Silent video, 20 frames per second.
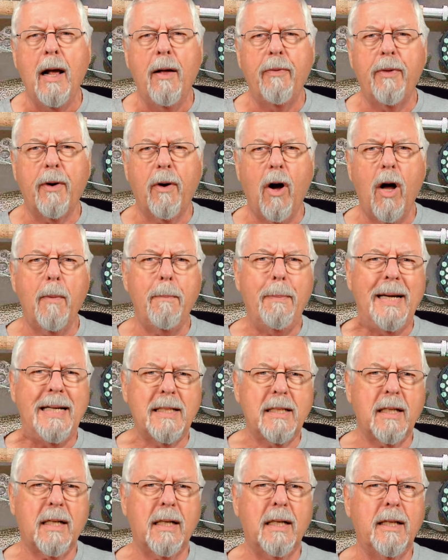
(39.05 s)
They're all
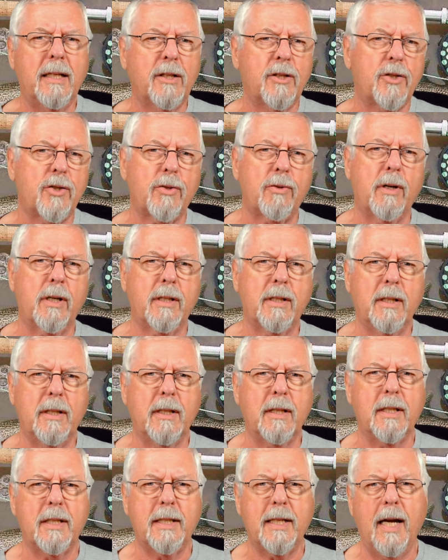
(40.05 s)
basically constructed
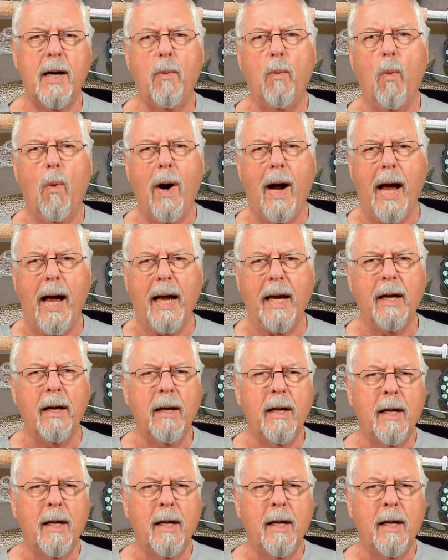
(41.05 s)
the same way,